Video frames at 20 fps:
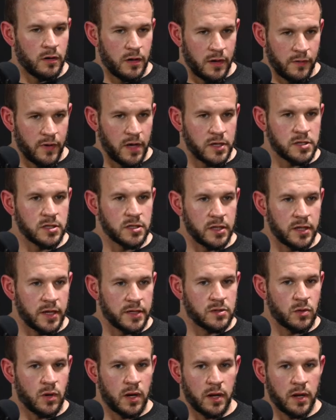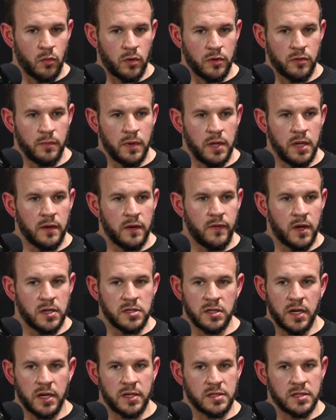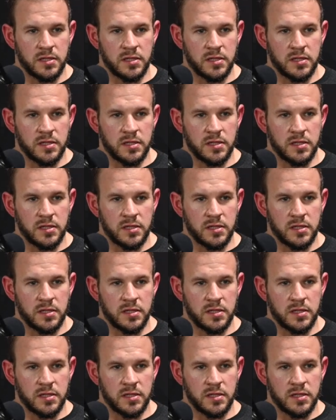Eventually, that's why with me, eventually, I